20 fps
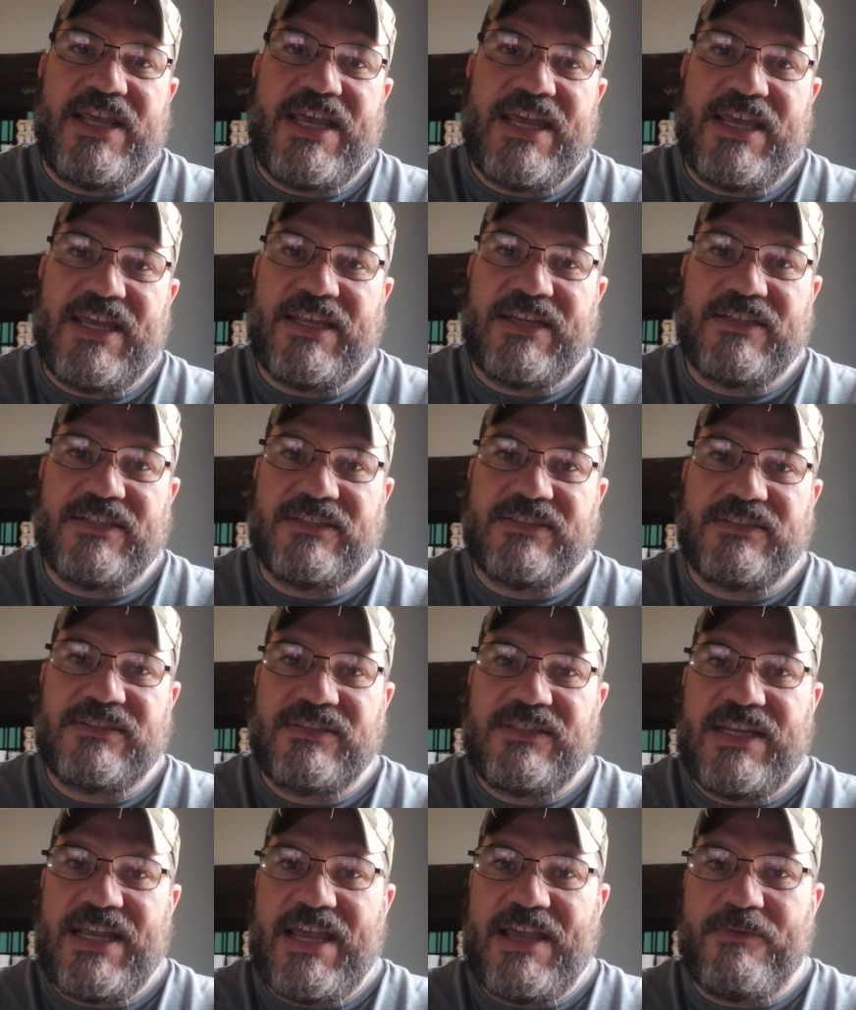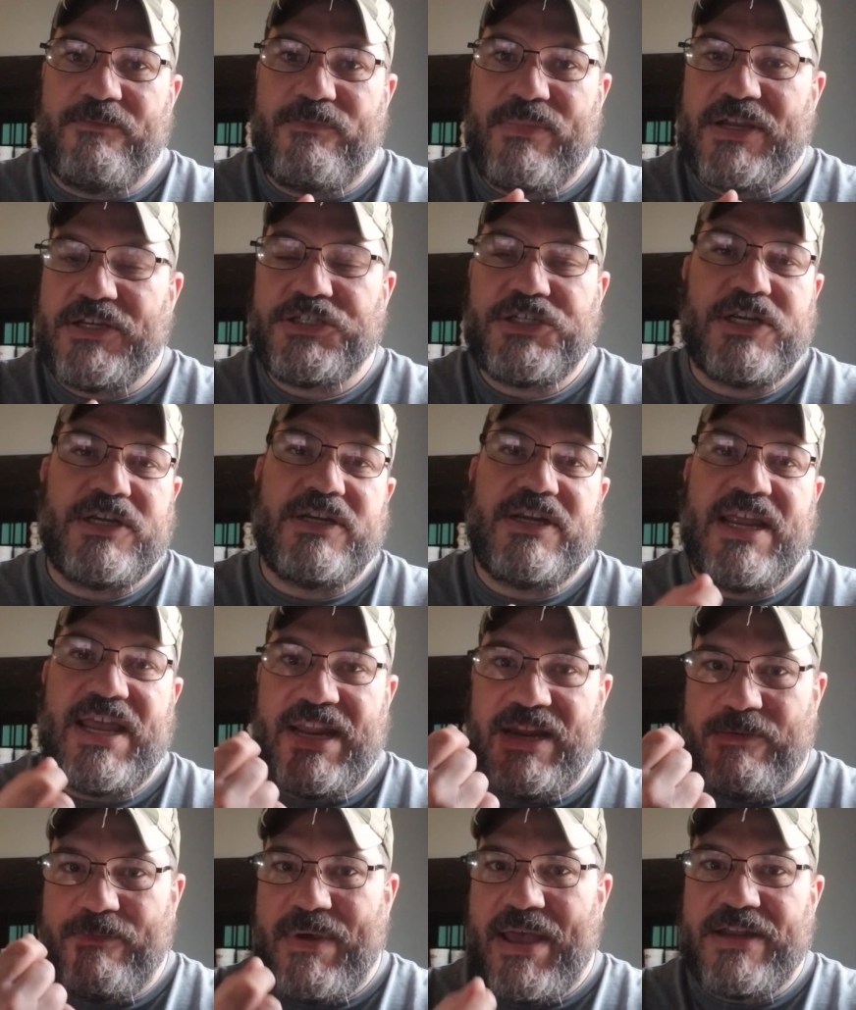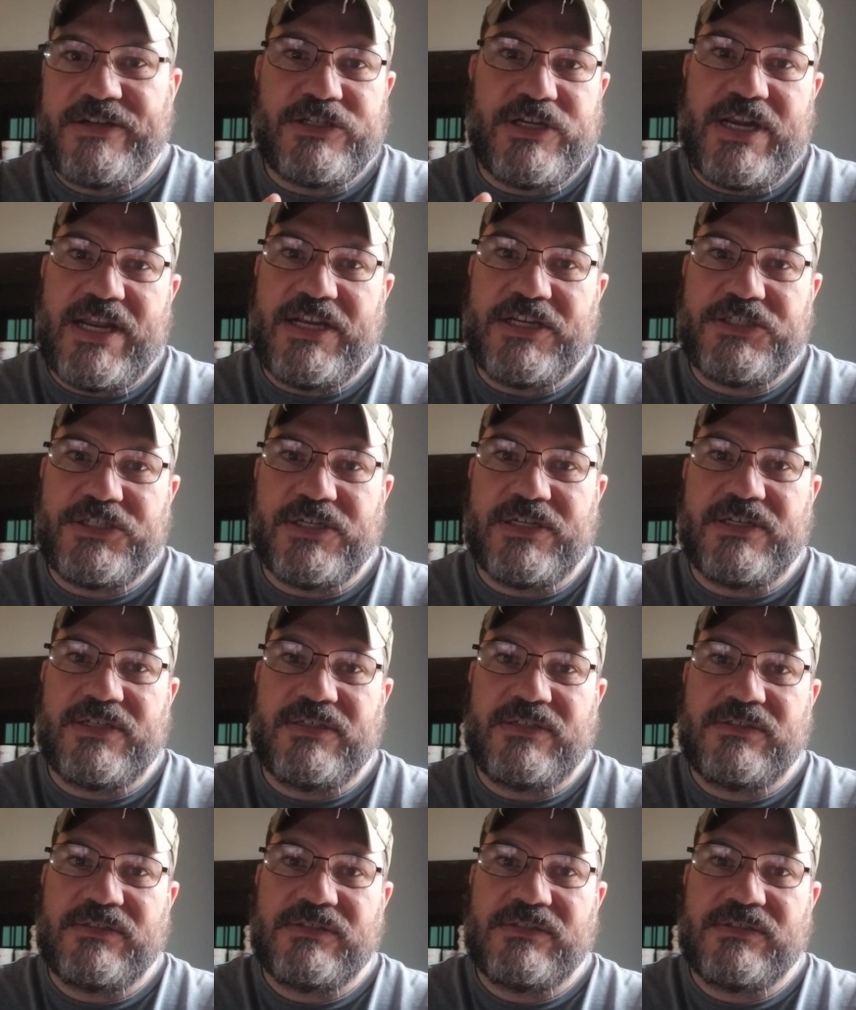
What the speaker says: in ambition and imagination